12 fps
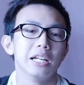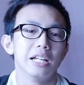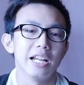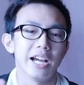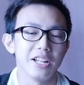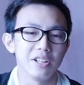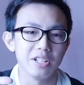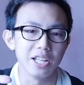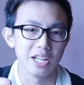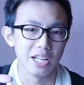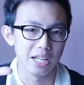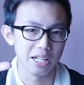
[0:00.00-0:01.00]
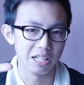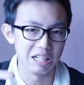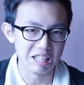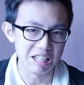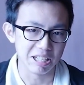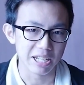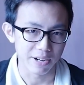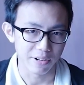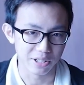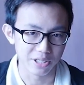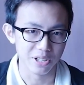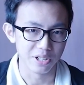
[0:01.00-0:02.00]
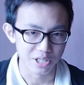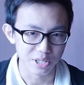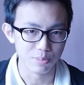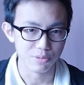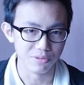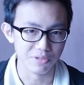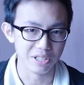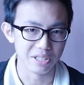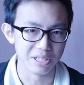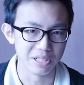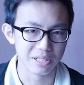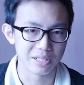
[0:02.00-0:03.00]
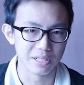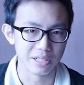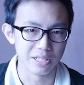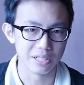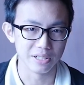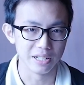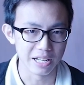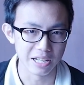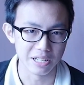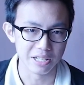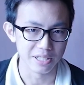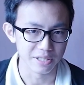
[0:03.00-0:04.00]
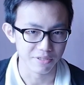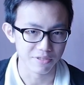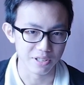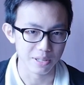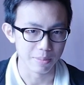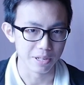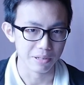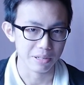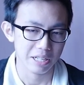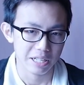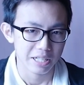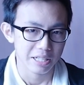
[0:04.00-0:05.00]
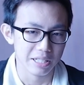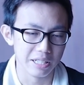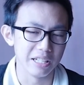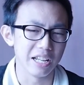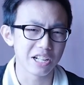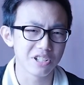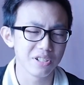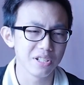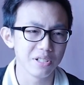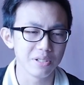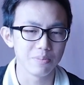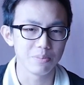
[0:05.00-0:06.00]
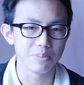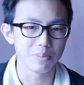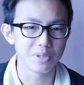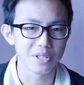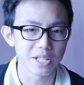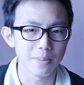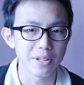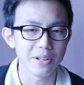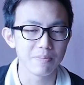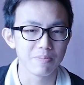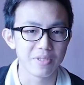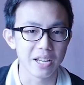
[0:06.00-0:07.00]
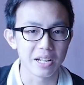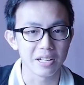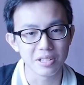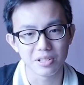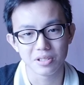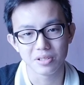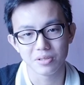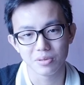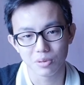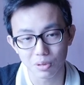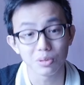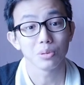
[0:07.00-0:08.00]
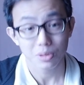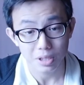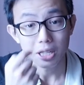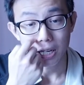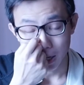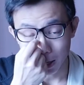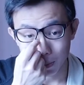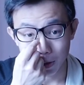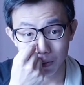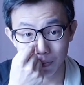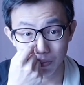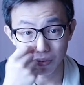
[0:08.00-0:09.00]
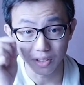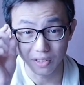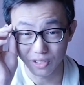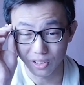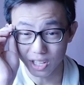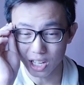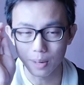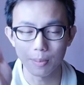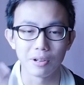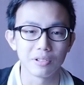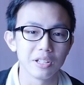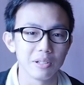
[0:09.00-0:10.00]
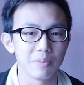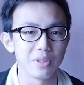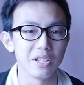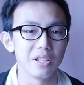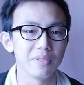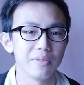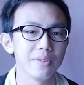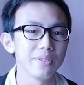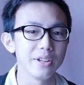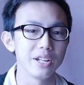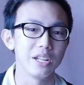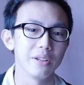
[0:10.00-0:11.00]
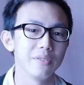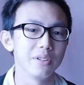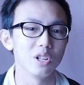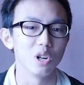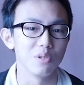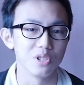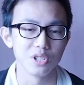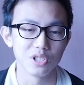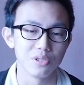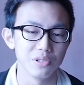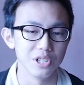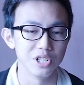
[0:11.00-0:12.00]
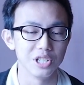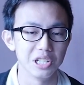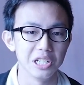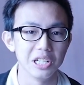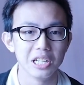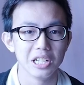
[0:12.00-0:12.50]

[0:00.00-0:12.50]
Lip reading: the idea that the lead character in this movie is a lady, is a female, it actually is something that is good to see. I mean, if you think about it, even in the original trilogy,